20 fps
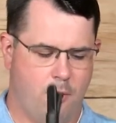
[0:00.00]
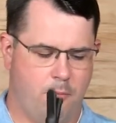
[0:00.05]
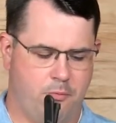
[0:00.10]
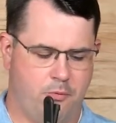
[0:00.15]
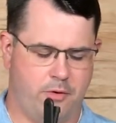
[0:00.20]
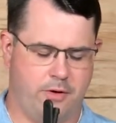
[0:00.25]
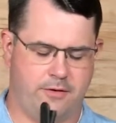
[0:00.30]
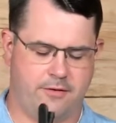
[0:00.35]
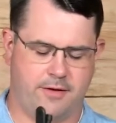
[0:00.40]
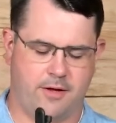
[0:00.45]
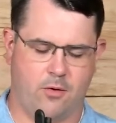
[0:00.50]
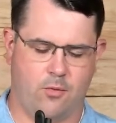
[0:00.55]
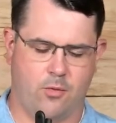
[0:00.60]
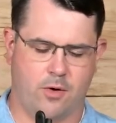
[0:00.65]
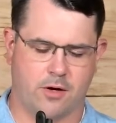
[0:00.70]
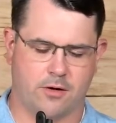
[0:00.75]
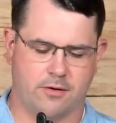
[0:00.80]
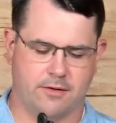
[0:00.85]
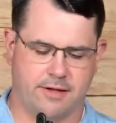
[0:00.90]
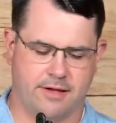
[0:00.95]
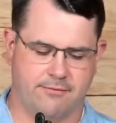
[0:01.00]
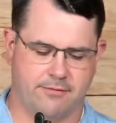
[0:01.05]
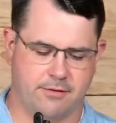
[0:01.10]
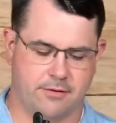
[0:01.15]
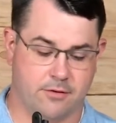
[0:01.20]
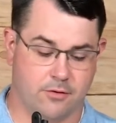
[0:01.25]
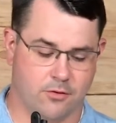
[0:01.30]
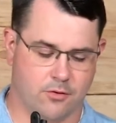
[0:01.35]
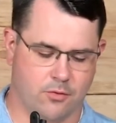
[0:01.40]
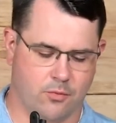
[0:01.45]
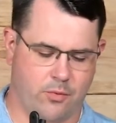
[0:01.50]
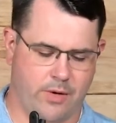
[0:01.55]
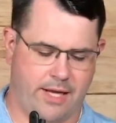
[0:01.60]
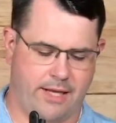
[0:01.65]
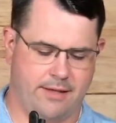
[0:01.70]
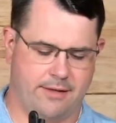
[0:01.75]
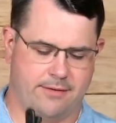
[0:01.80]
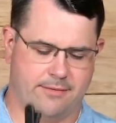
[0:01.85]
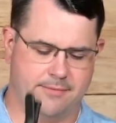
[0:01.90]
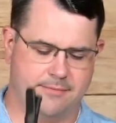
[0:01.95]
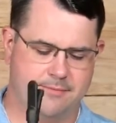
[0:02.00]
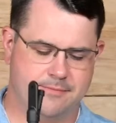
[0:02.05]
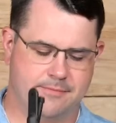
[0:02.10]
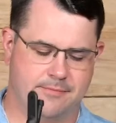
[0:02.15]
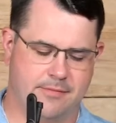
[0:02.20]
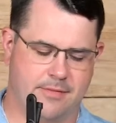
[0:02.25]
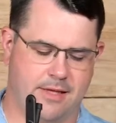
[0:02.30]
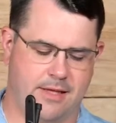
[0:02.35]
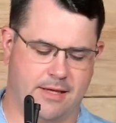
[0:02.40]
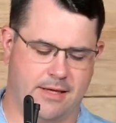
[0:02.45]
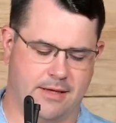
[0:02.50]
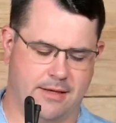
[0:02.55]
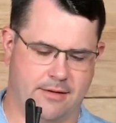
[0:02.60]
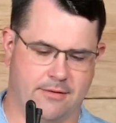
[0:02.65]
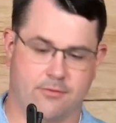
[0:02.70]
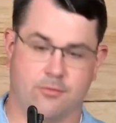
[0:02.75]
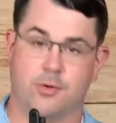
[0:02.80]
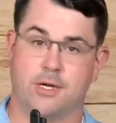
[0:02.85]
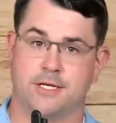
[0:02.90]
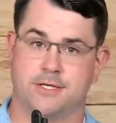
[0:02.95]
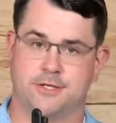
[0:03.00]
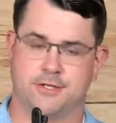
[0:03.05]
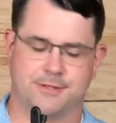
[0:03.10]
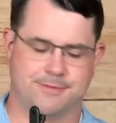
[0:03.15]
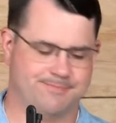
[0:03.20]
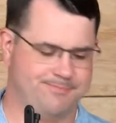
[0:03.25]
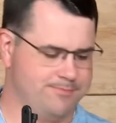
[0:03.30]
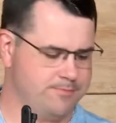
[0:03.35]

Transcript: preset water level or weight is reached.